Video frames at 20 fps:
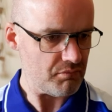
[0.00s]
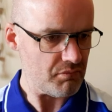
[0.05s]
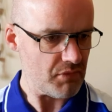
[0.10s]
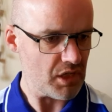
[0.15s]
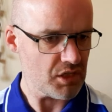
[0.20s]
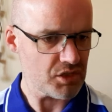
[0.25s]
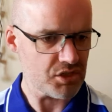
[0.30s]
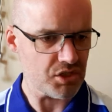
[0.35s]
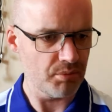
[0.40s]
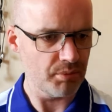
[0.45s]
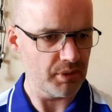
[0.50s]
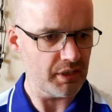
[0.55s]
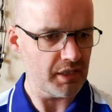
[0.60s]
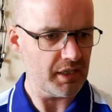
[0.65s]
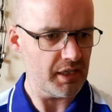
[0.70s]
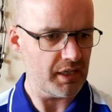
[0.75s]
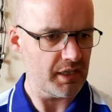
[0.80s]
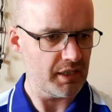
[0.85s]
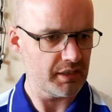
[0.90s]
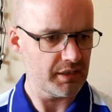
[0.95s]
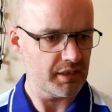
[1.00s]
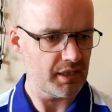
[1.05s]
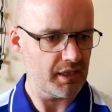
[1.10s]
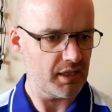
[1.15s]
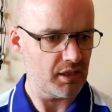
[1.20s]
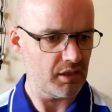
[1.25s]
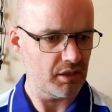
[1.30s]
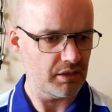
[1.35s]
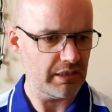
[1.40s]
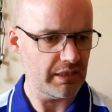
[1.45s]
someone in it, and
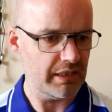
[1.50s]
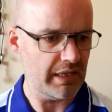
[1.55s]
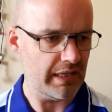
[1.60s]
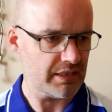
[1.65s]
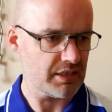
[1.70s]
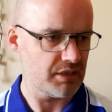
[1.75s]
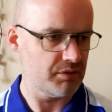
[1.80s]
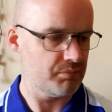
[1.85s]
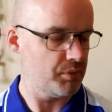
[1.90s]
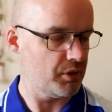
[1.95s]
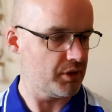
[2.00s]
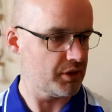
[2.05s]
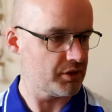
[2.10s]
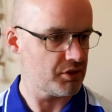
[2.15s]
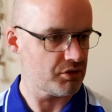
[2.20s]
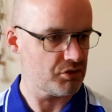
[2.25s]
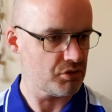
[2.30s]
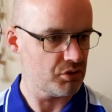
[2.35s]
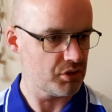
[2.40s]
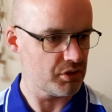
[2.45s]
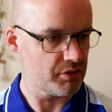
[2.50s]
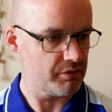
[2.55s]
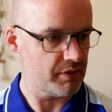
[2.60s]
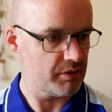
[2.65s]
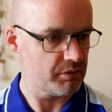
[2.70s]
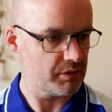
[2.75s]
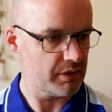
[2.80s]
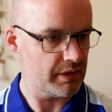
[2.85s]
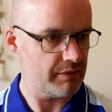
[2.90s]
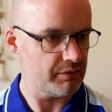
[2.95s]
I didn't actually bother to turn
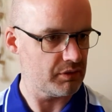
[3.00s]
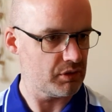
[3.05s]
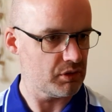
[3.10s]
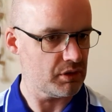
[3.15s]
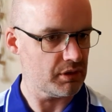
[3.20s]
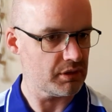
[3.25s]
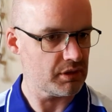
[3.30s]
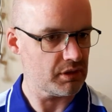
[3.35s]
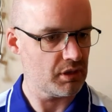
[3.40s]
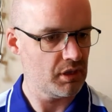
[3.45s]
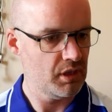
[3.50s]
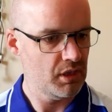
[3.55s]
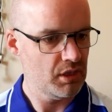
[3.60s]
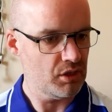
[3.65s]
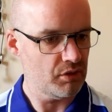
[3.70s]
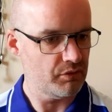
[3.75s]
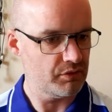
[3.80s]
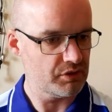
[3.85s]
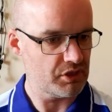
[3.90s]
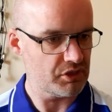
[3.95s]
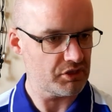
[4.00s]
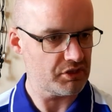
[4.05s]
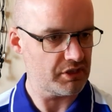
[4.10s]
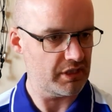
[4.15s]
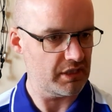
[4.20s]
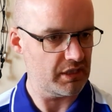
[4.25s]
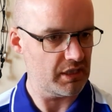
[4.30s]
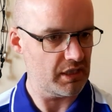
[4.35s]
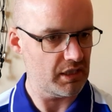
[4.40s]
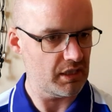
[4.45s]
around and have a look at the cover. Just
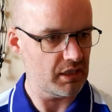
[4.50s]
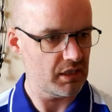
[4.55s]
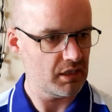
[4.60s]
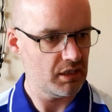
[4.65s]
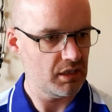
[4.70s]
seen the